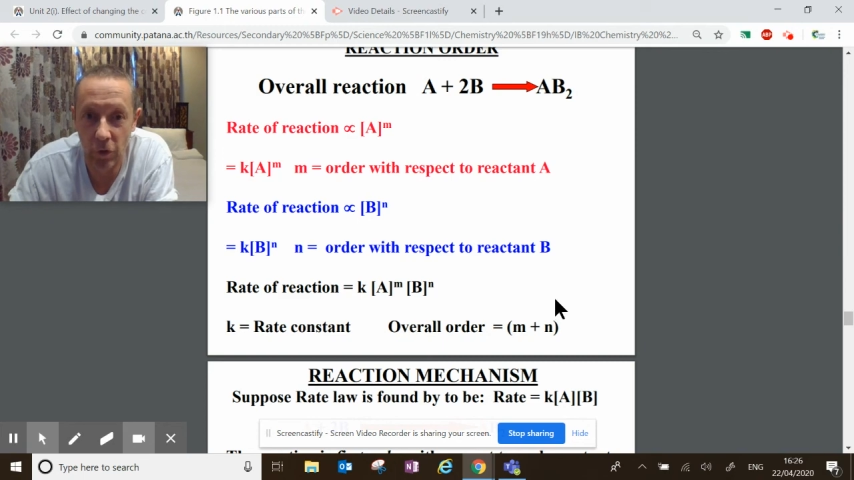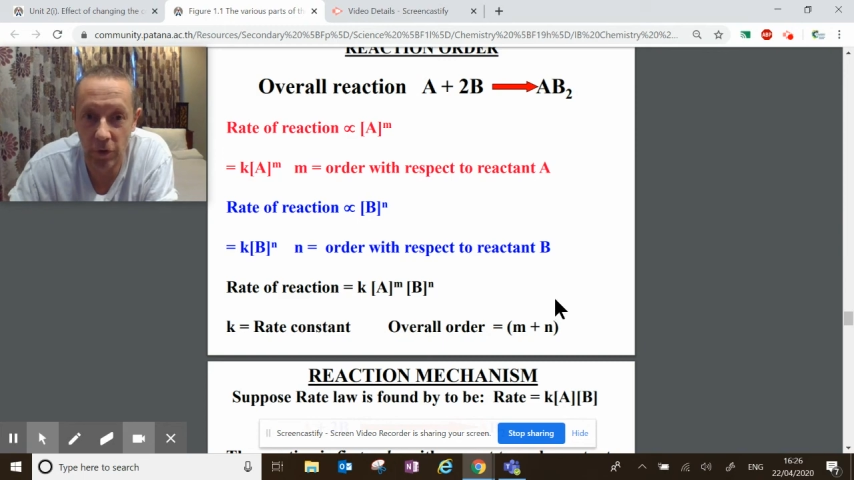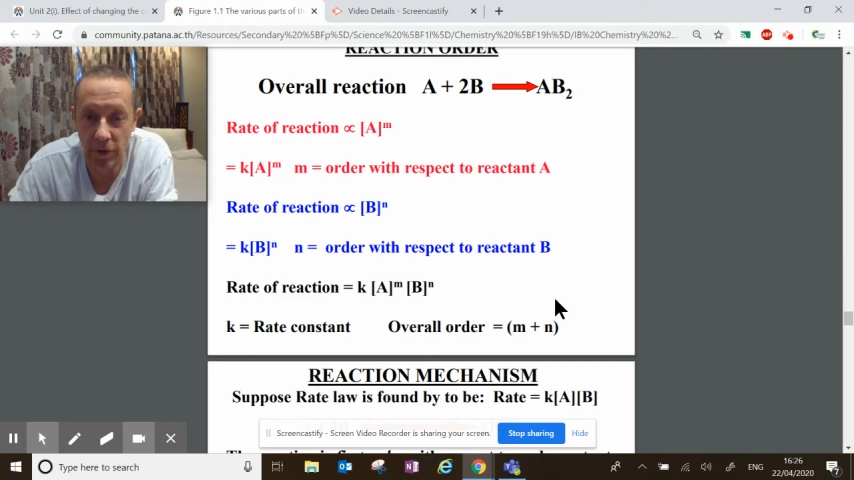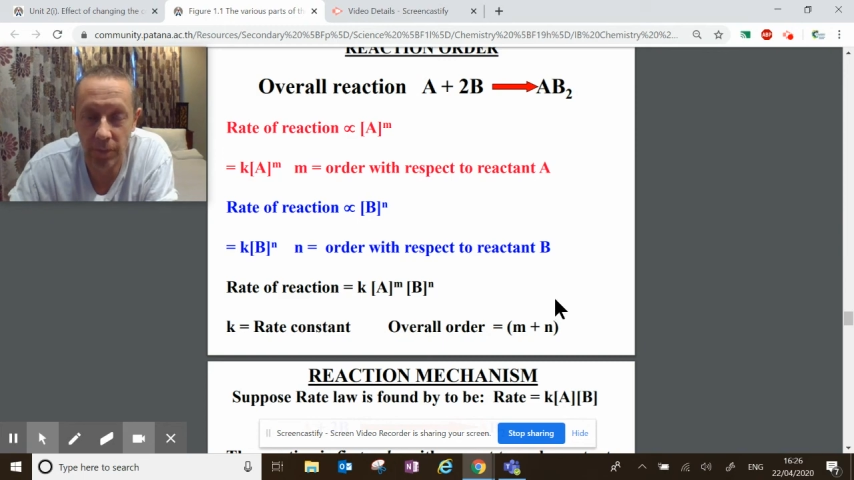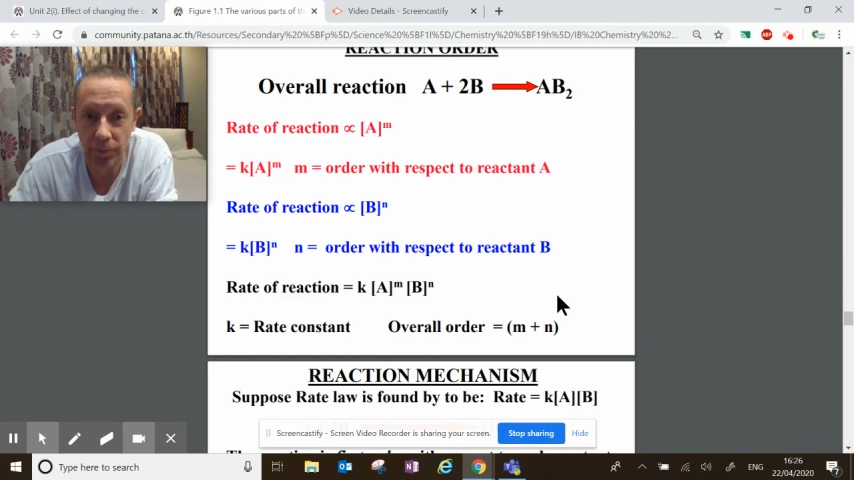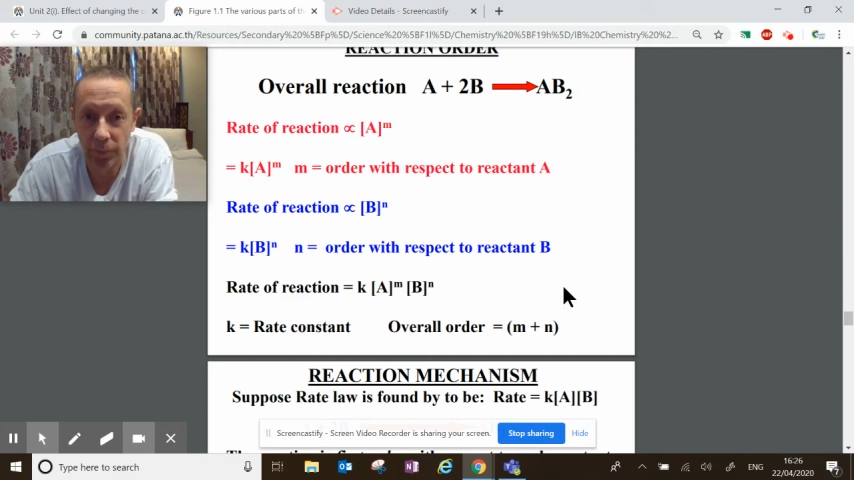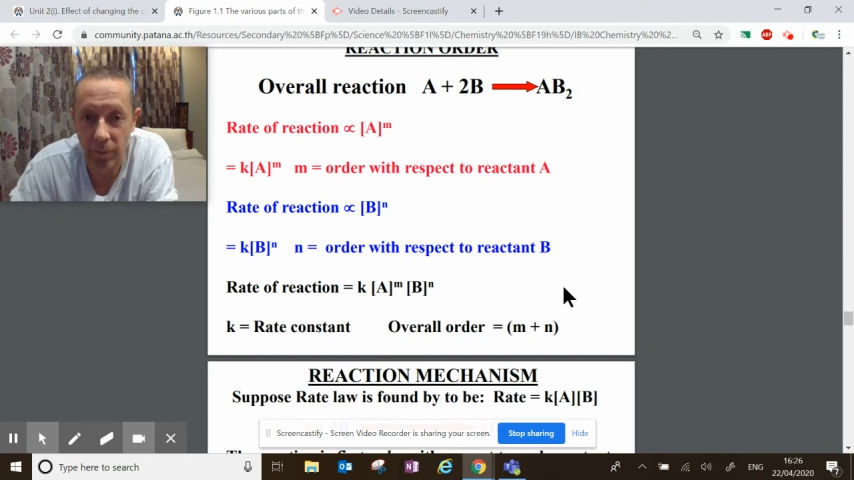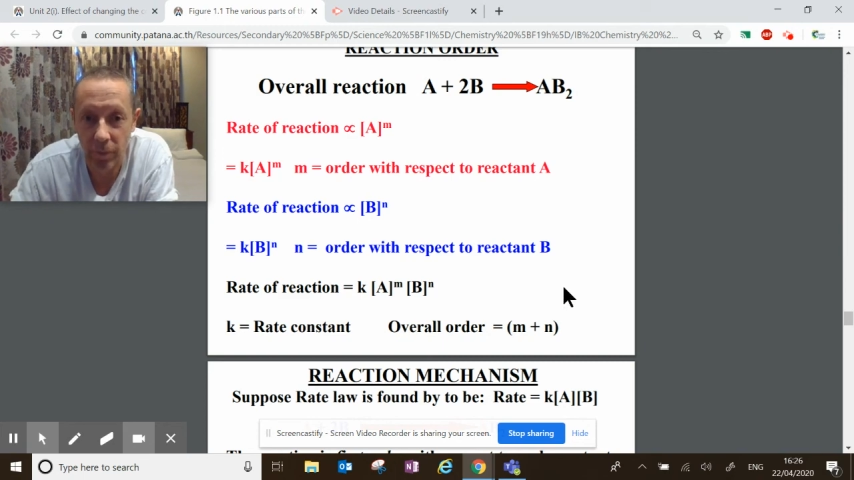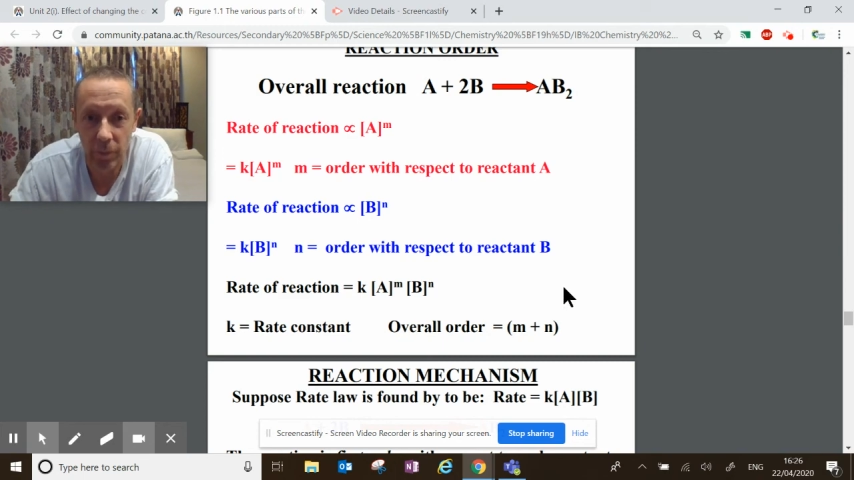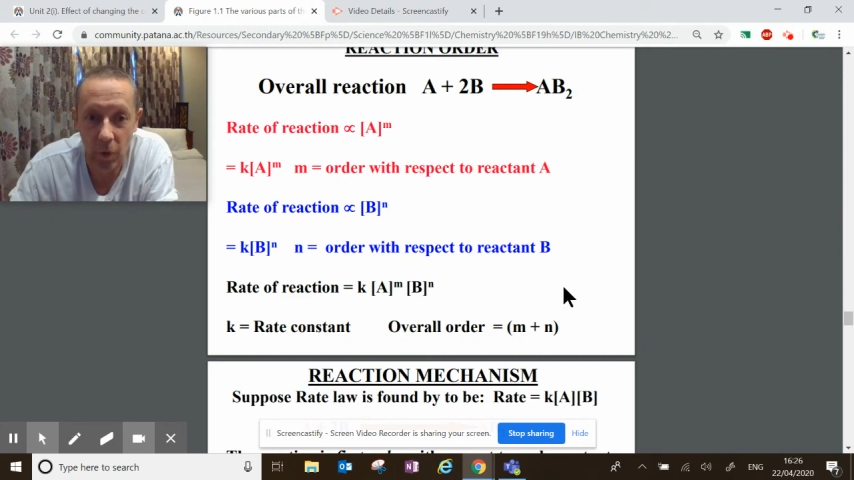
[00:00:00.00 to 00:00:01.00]
order.
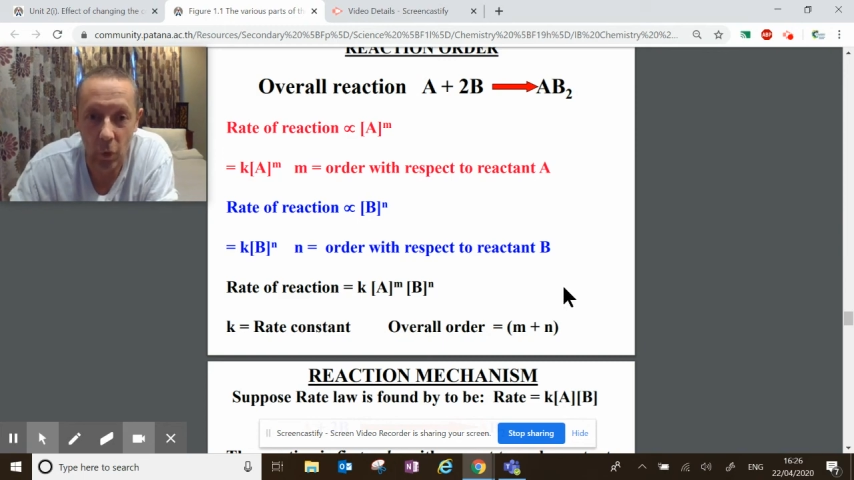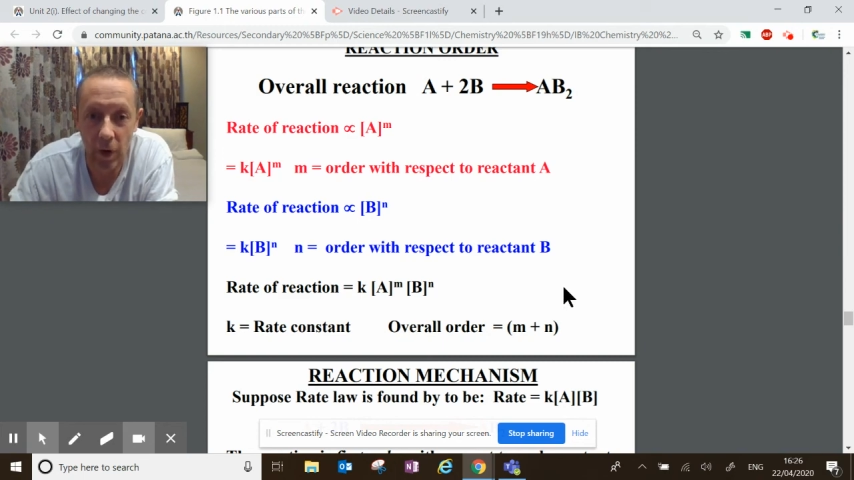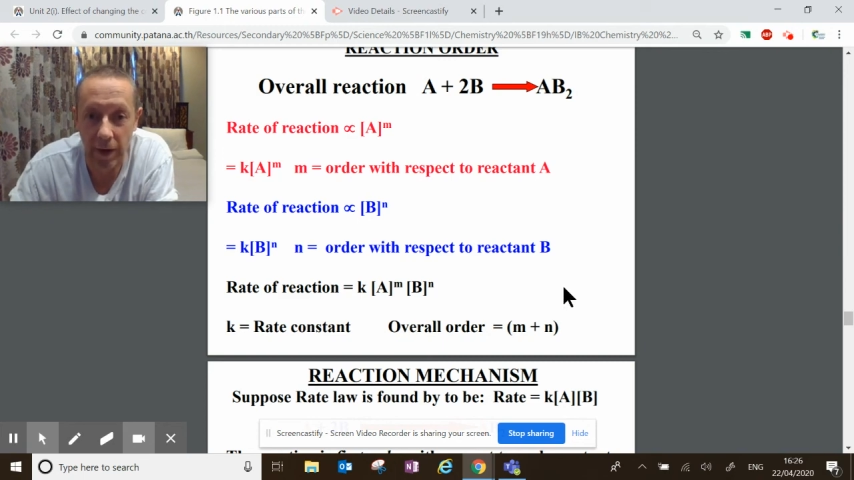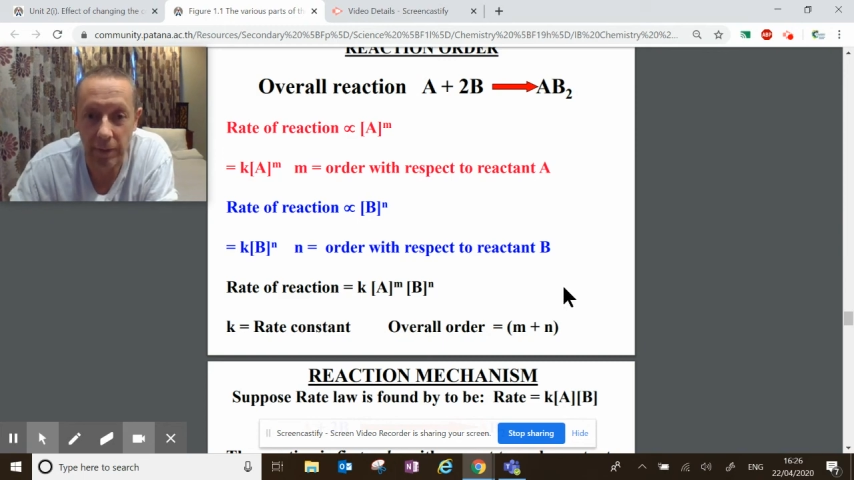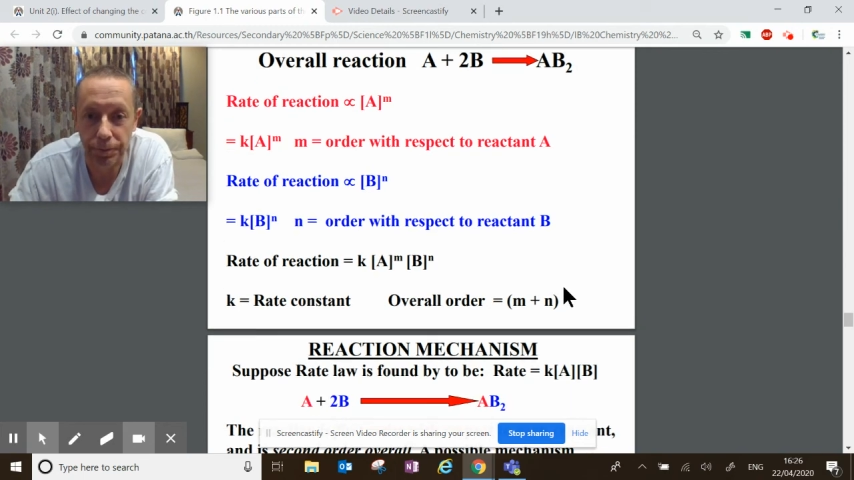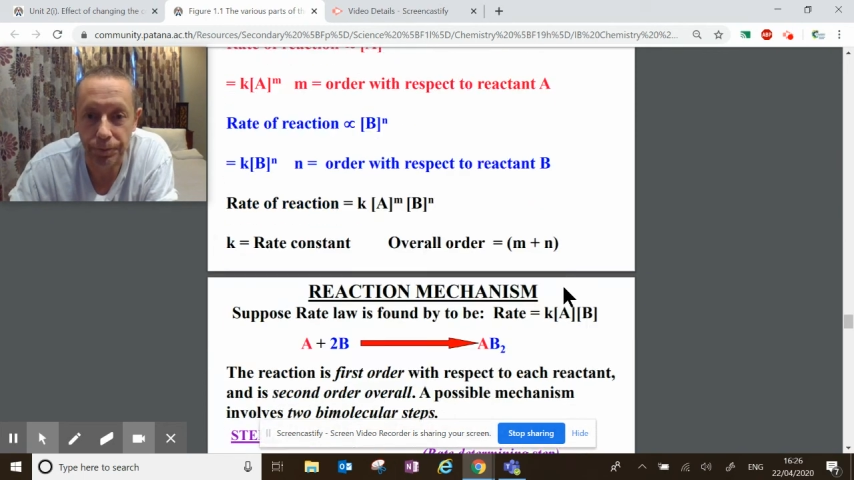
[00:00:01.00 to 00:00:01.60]
Okay.